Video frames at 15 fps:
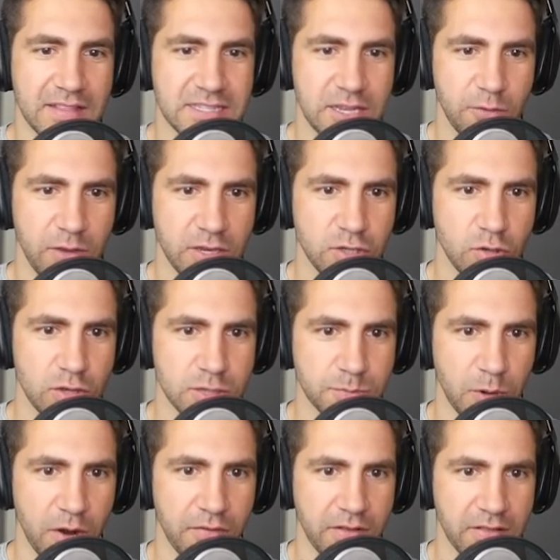let's see if we can do this
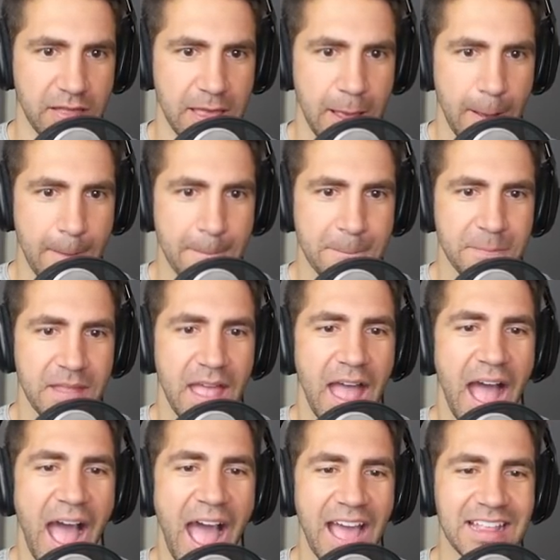perfectly.
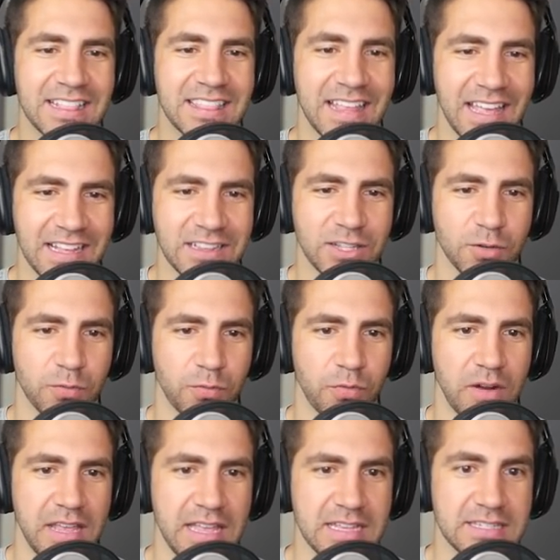I think the
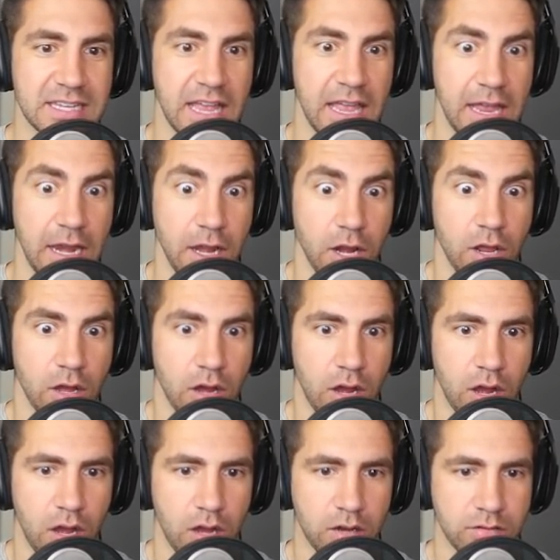reason...
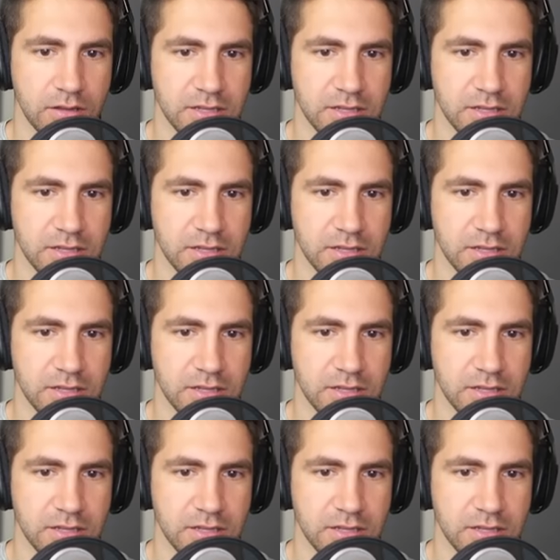Uh-oh,